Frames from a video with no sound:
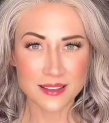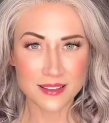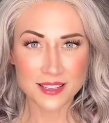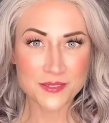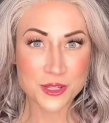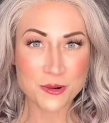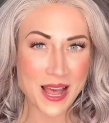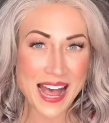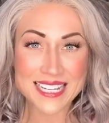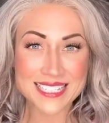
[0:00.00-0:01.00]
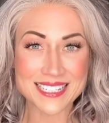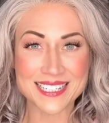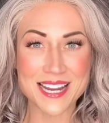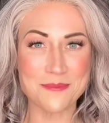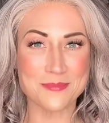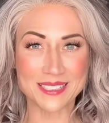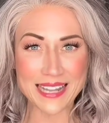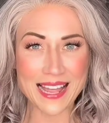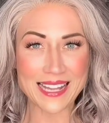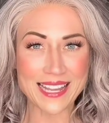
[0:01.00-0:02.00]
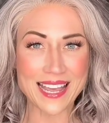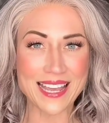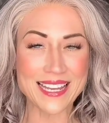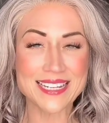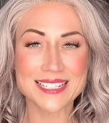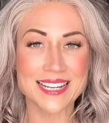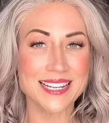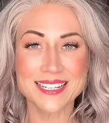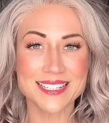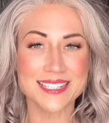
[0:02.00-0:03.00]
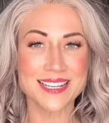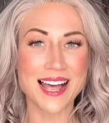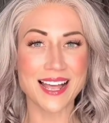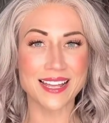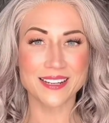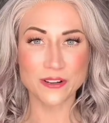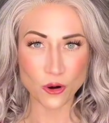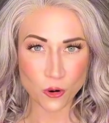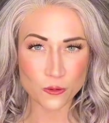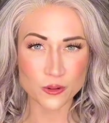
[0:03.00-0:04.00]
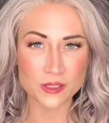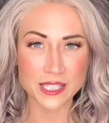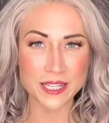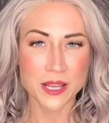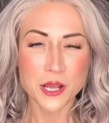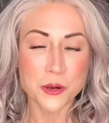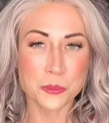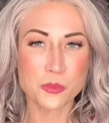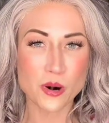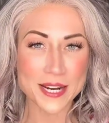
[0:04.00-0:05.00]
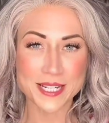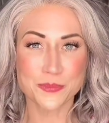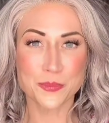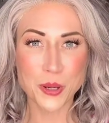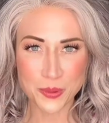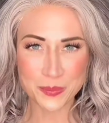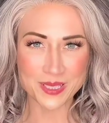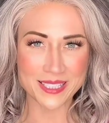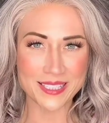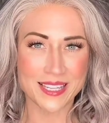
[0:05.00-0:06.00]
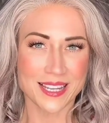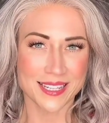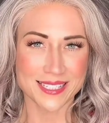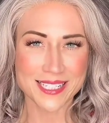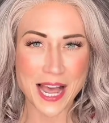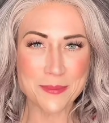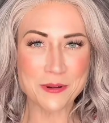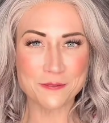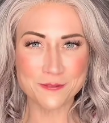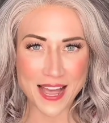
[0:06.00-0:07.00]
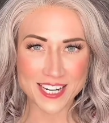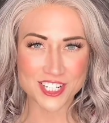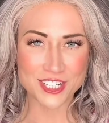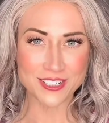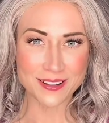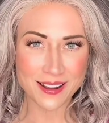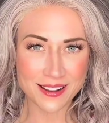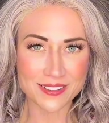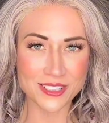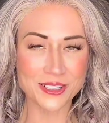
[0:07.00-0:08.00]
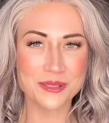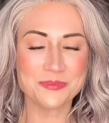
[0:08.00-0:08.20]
Even though it has this name Lilac Haze, it is not an overly bright purpley type of fashion color.